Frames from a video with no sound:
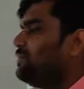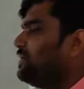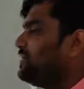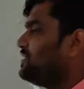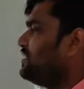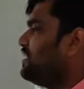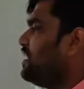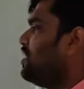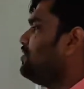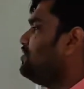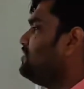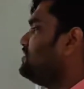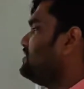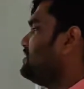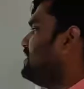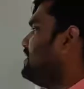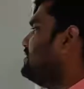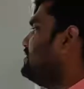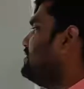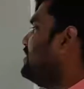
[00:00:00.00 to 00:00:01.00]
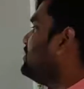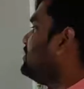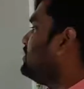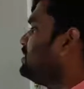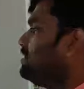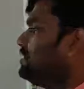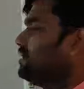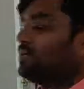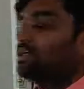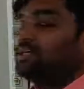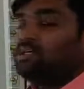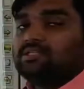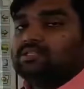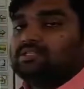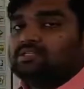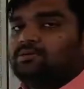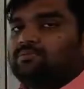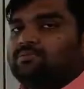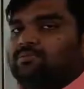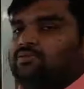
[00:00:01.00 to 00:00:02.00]
but now he said that he is
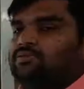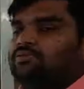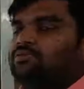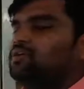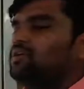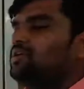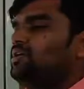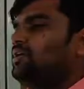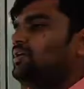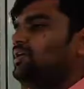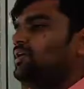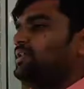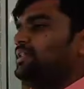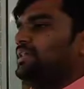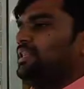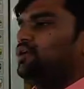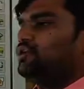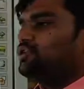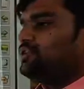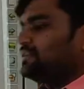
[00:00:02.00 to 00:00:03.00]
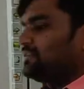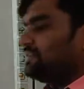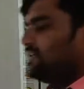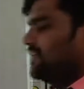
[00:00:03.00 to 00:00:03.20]
no more. And the author